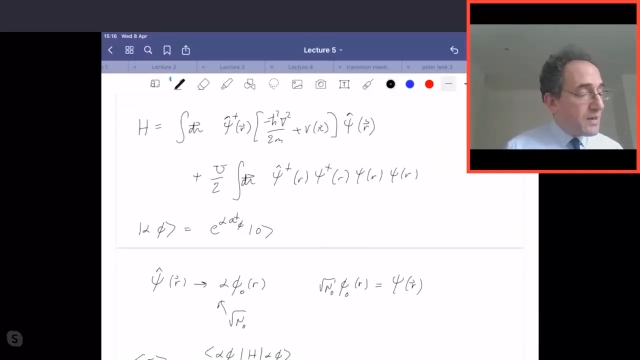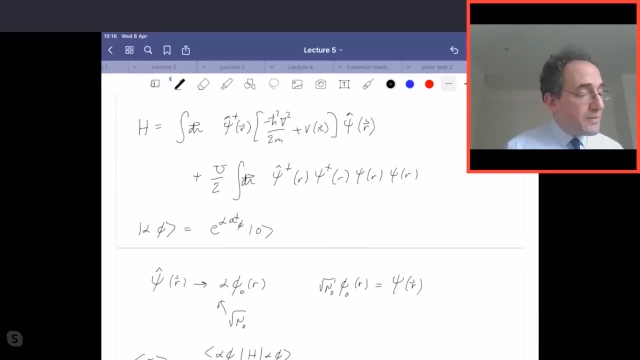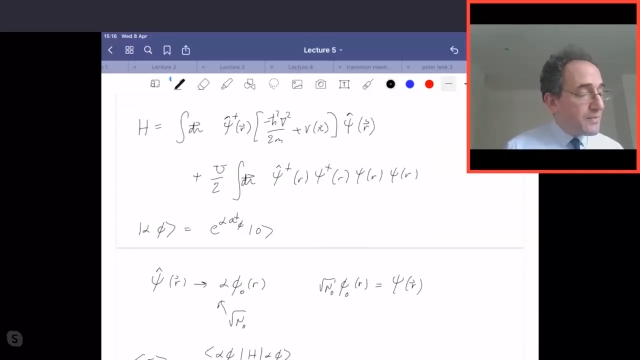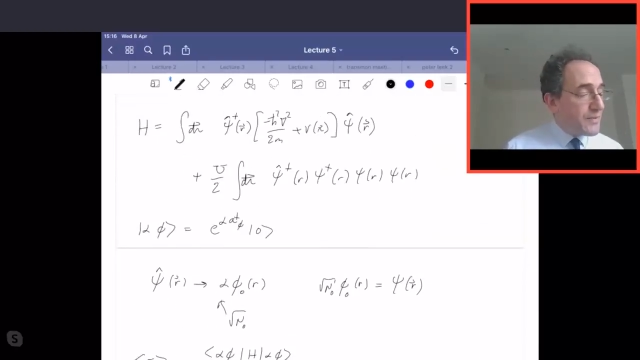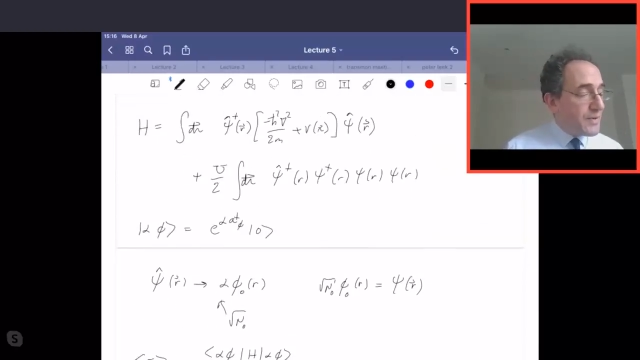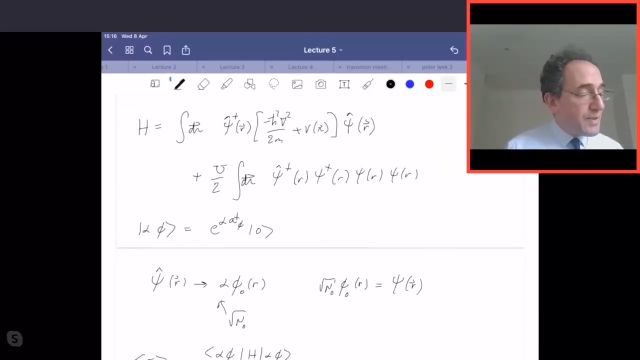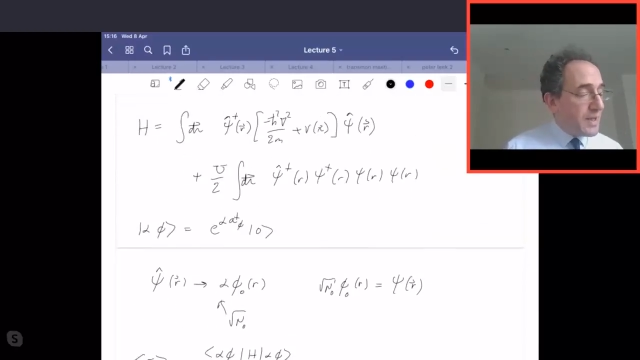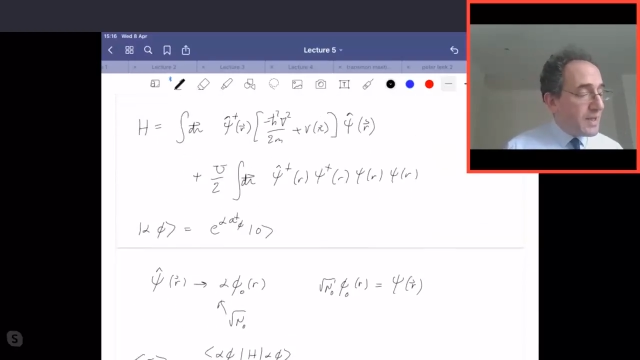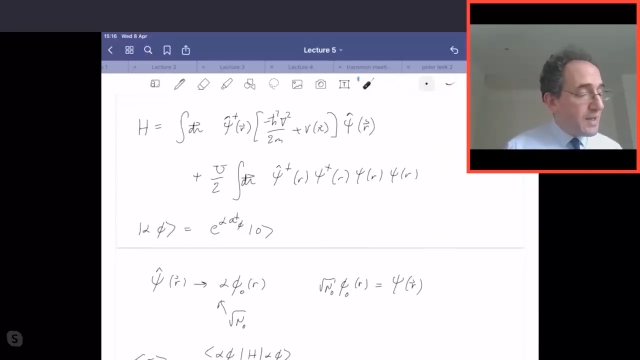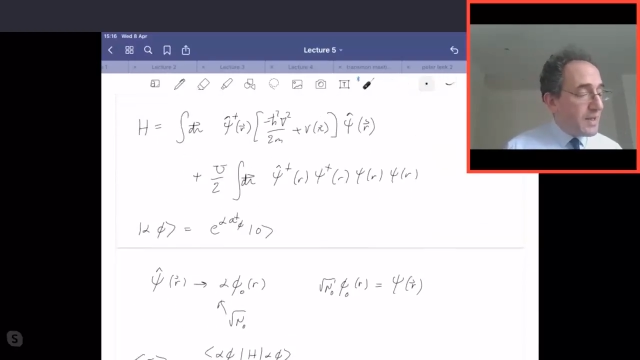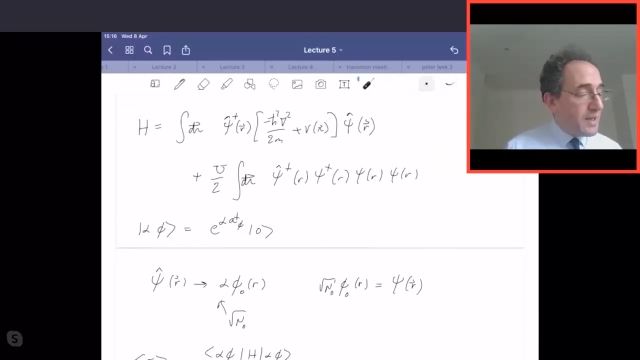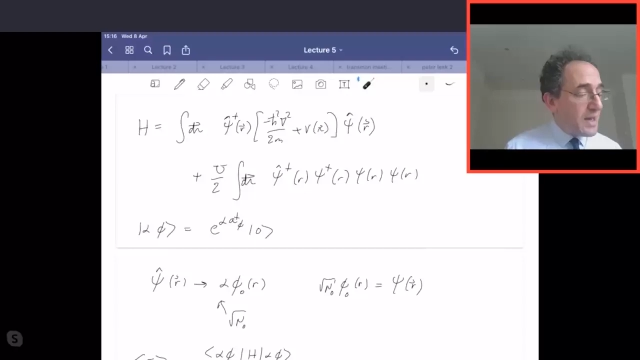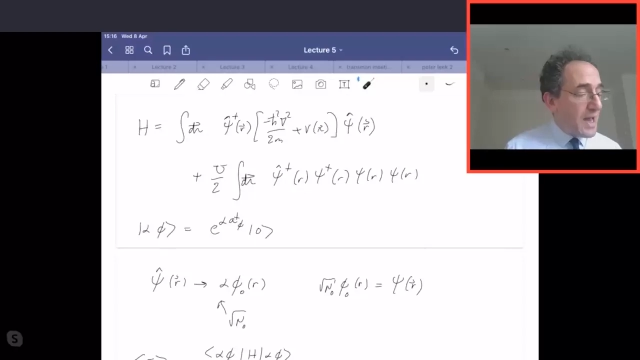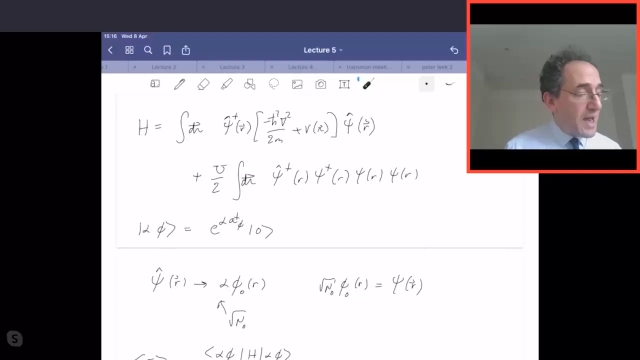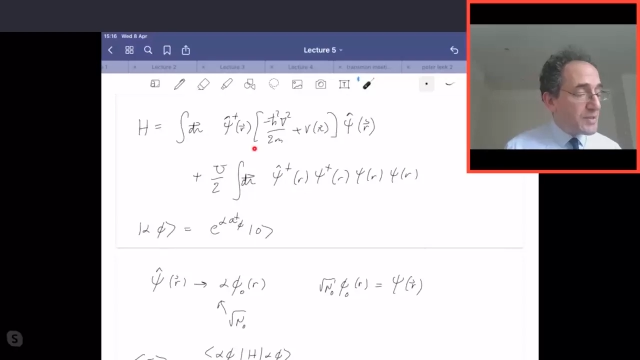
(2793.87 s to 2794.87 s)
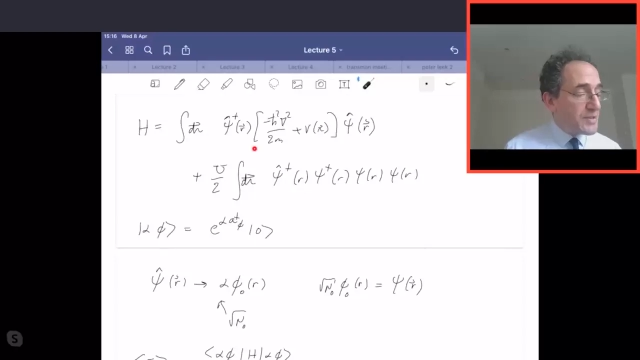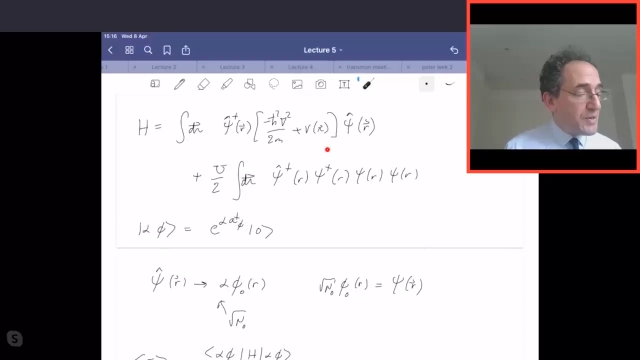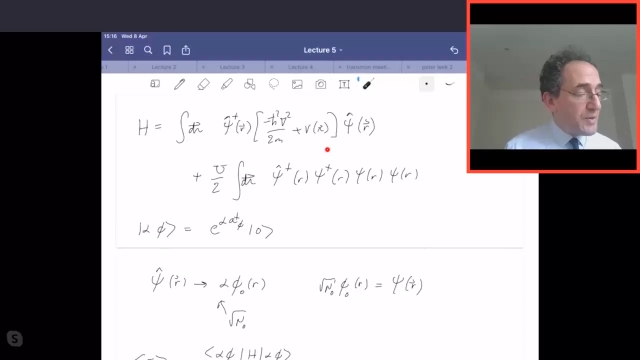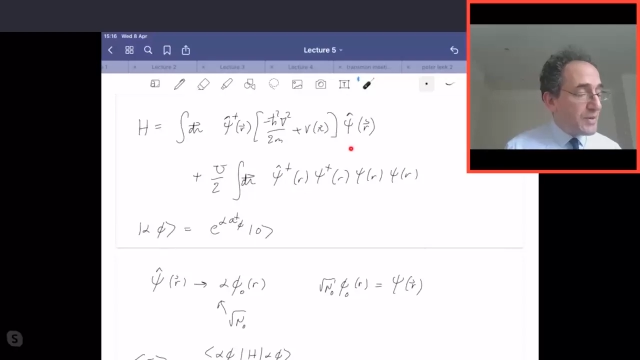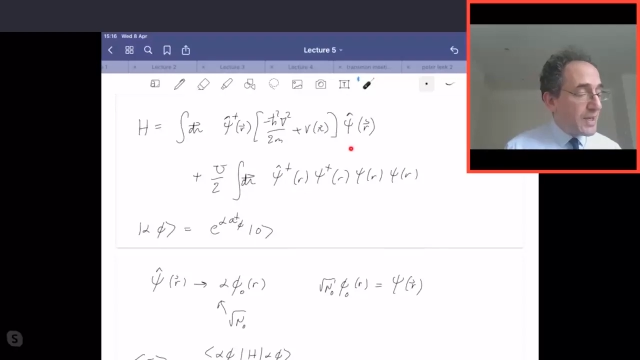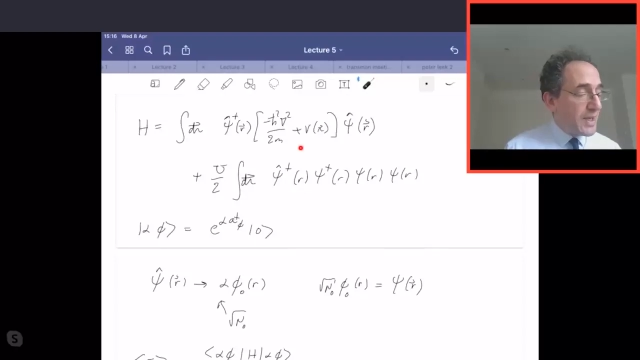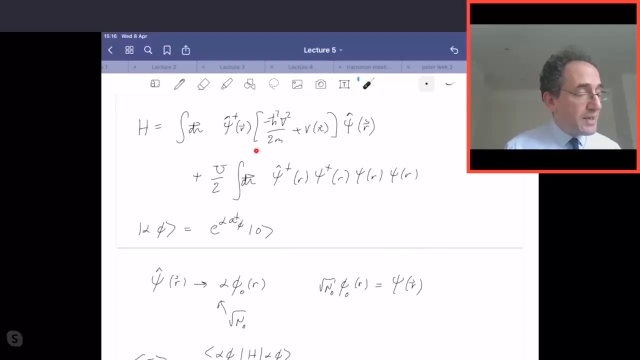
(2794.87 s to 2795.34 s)
for the
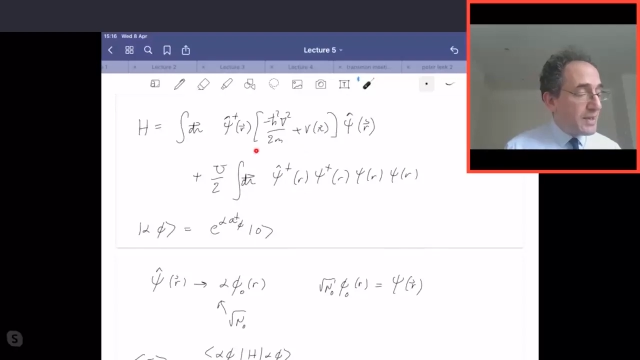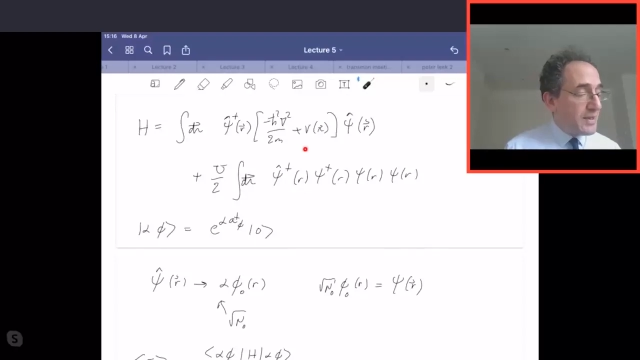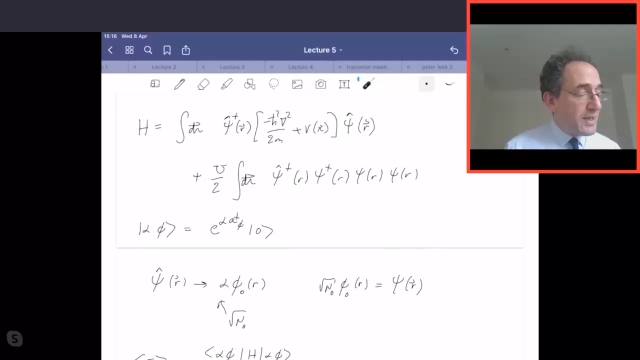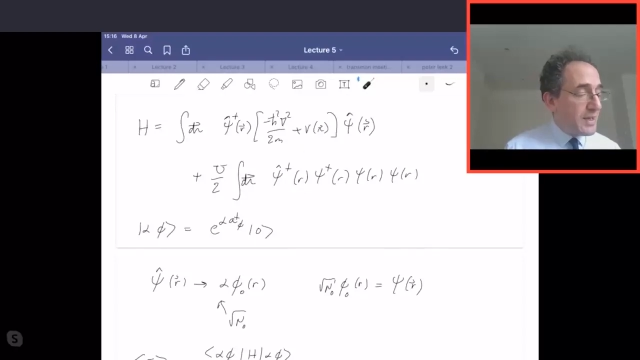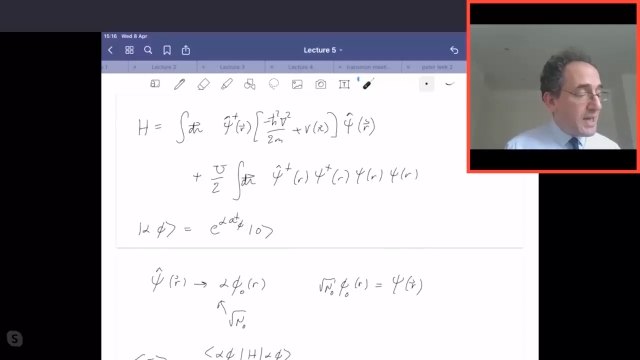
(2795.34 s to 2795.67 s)
Hamiltonian